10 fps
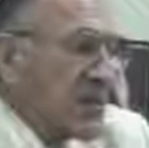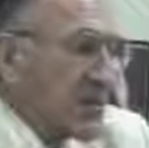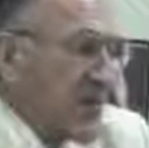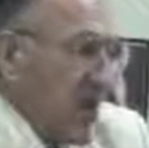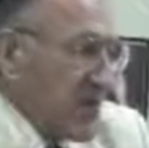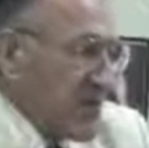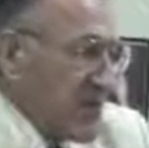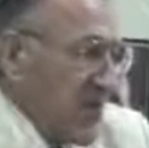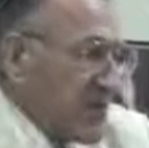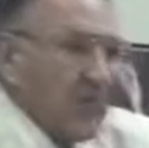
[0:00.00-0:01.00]
The
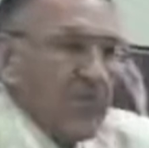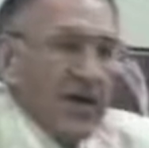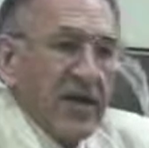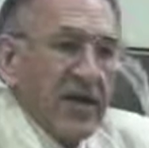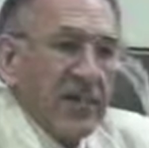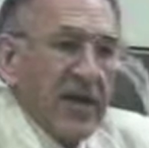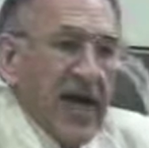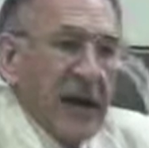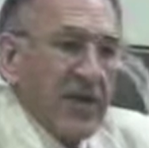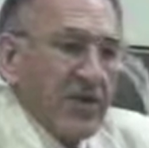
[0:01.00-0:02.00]
monster went through breaking up the
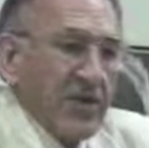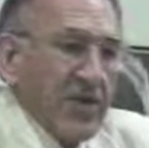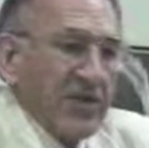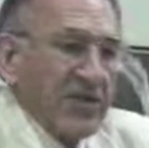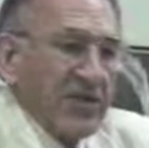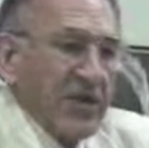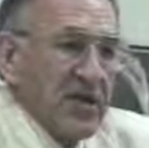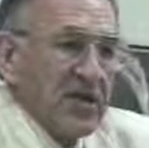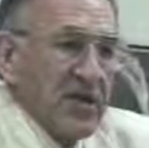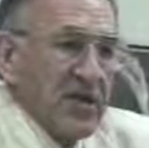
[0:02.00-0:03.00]
laboratory and busting
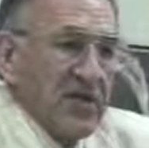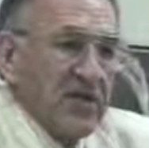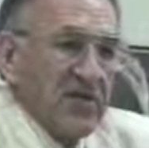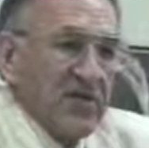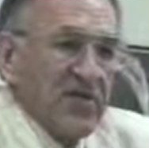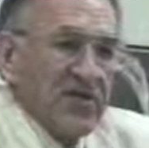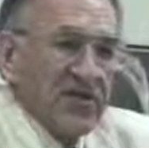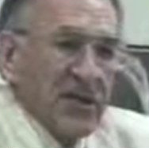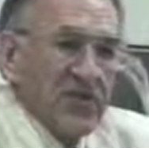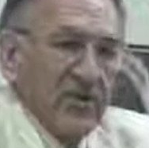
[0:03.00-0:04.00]
his neck and his
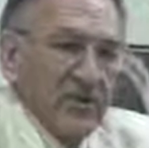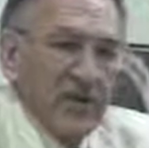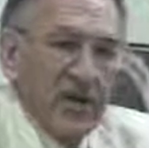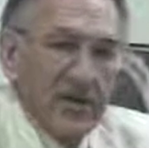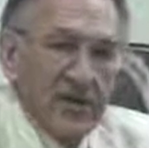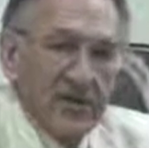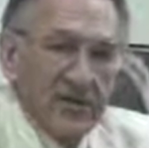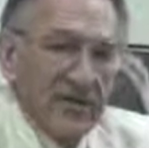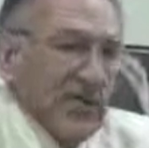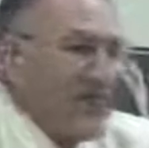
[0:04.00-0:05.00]
girlfriend's neck. What's he got to
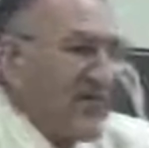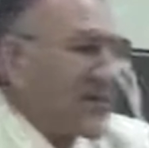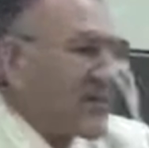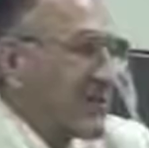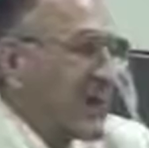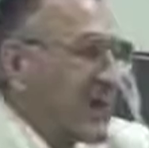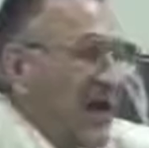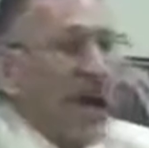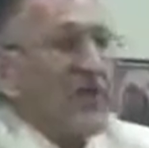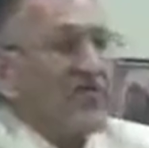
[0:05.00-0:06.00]
cuss about and fuss about?
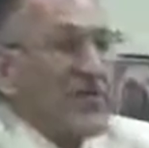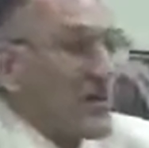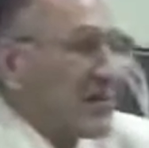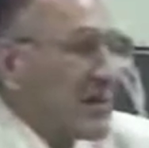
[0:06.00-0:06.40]
He asked for it.